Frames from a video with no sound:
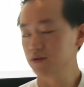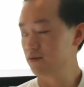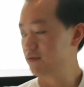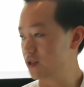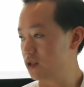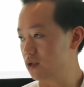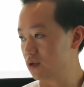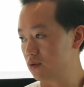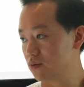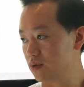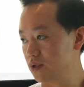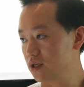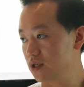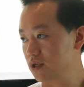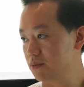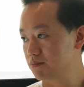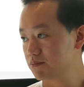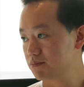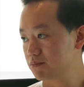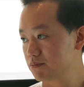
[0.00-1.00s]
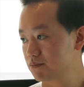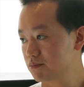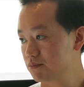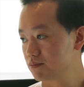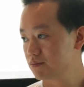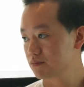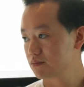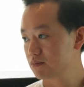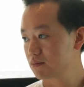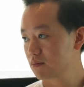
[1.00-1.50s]
the video ready?
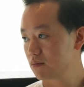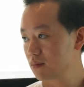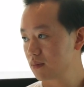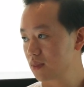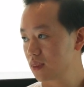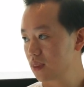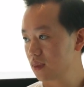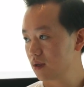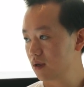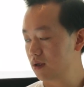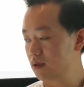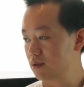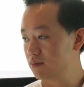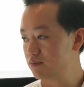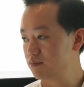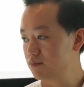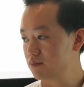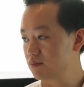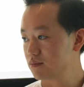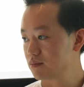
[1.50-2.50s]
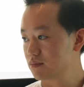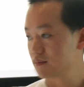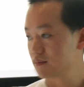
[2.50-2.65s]
Almost.